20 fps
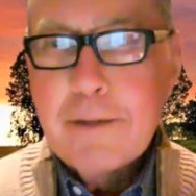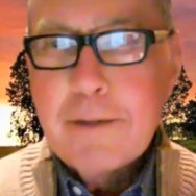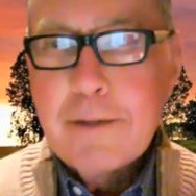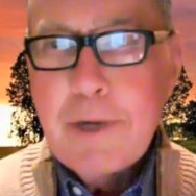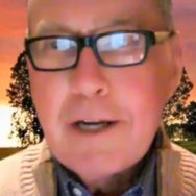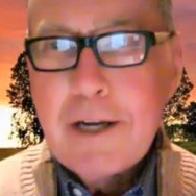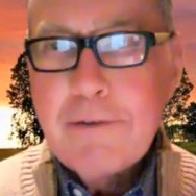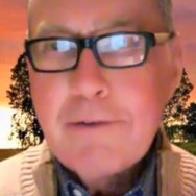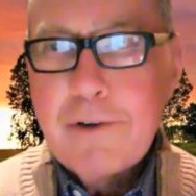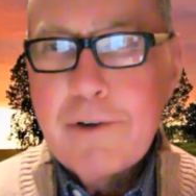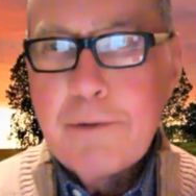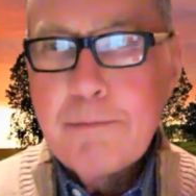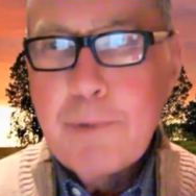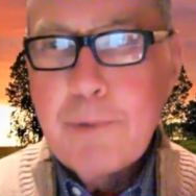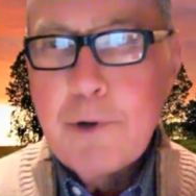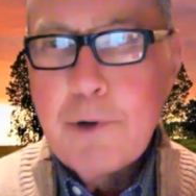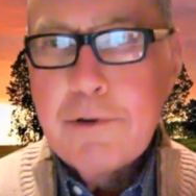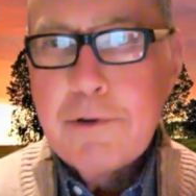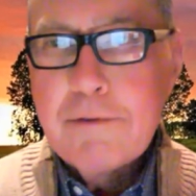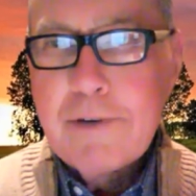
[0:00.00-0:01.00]
the benefit of
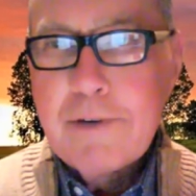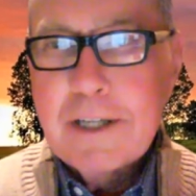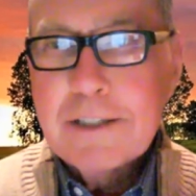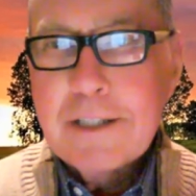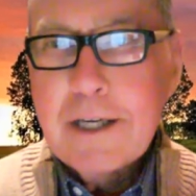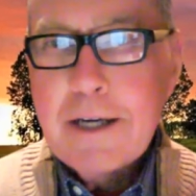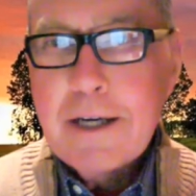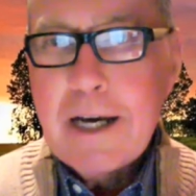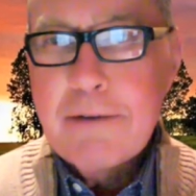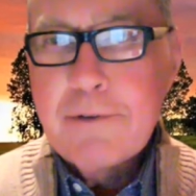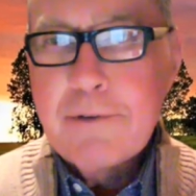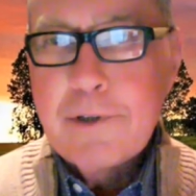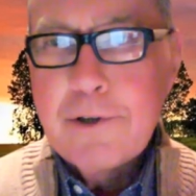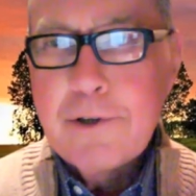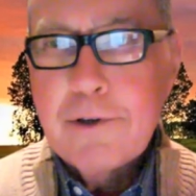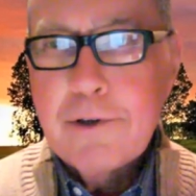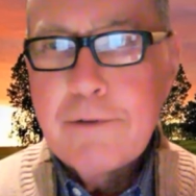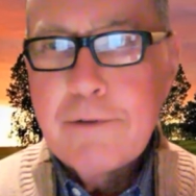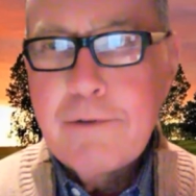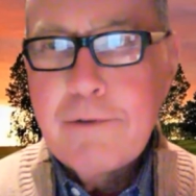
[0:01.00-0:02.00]
both of us. I haven't
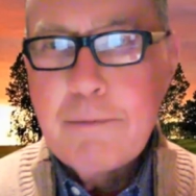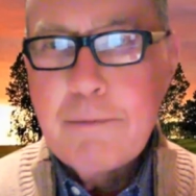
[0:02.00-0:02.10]
heard of it